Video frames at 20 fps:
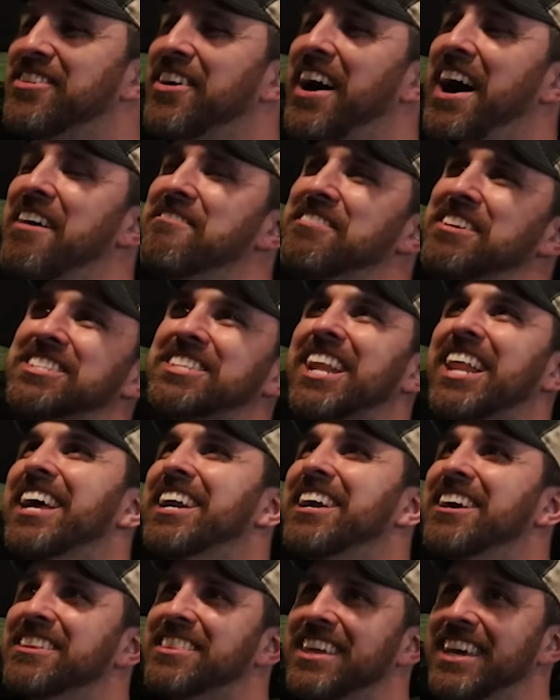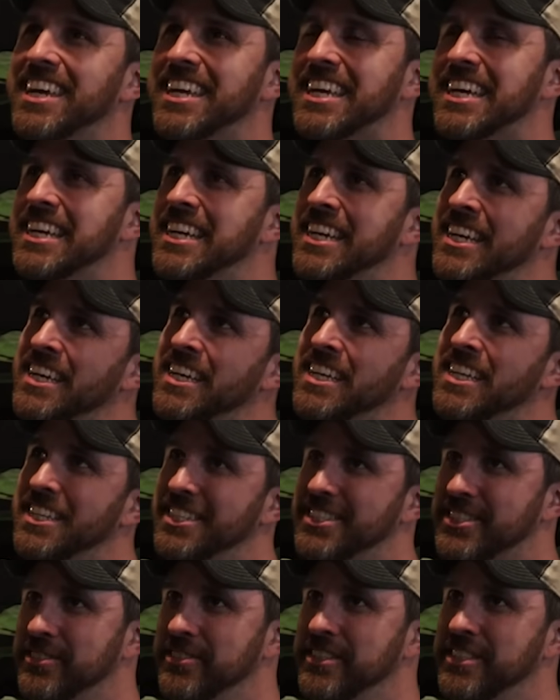So I'm just laying there thinking,
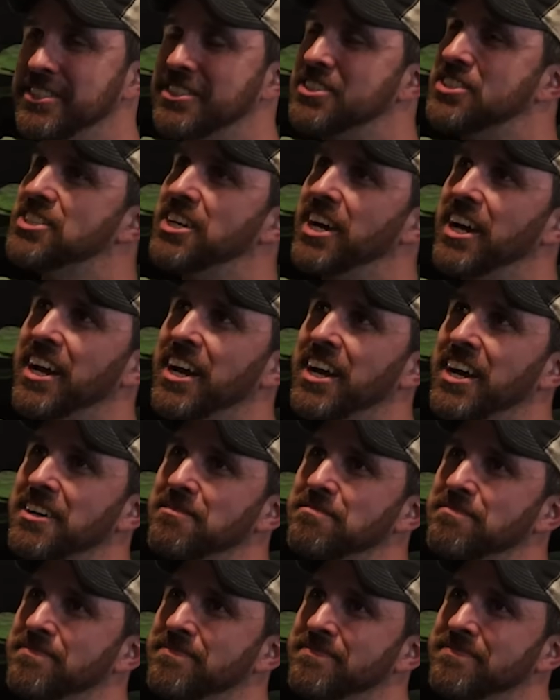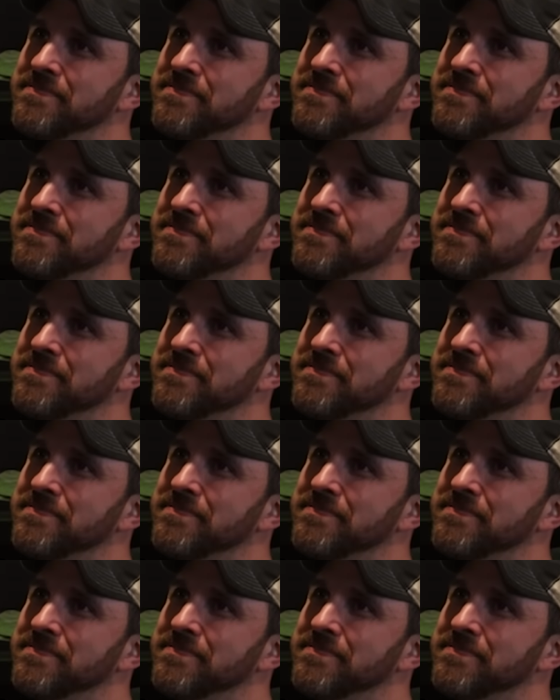this dude needs to shut up,